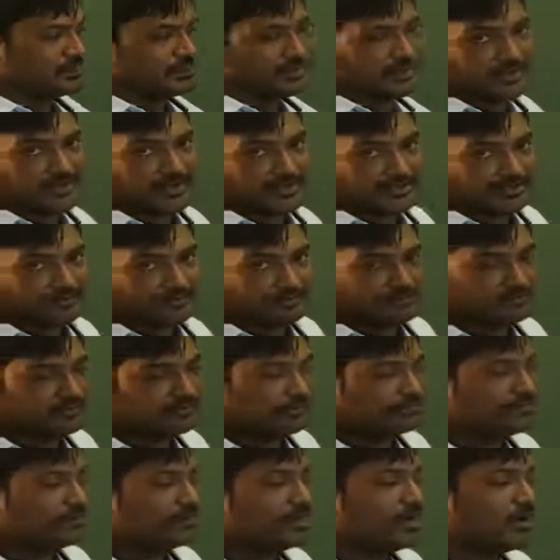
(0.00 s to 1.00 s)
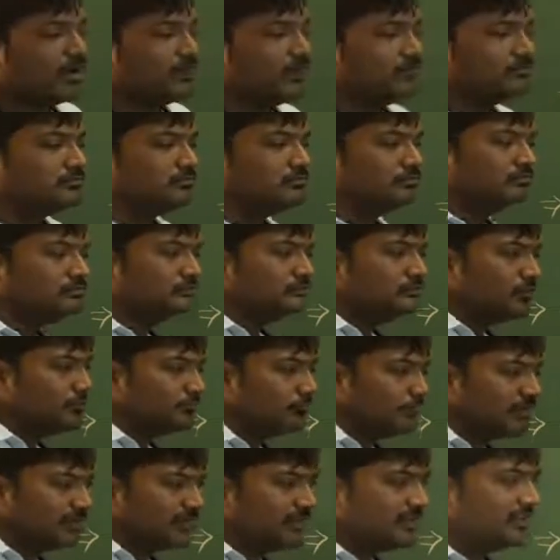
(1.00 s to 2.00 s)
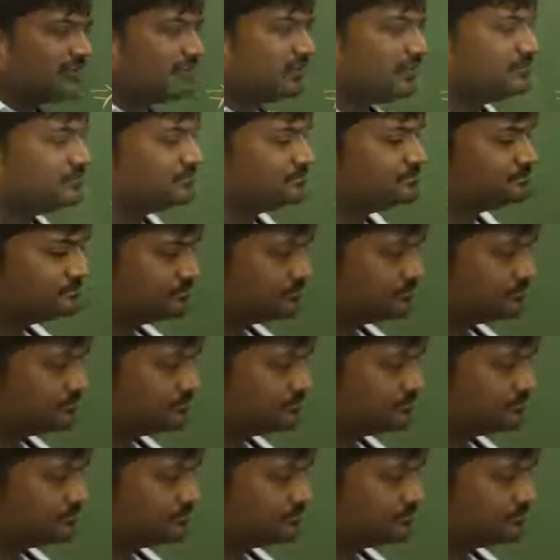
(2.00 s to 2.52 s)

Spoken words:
Correct. So now whether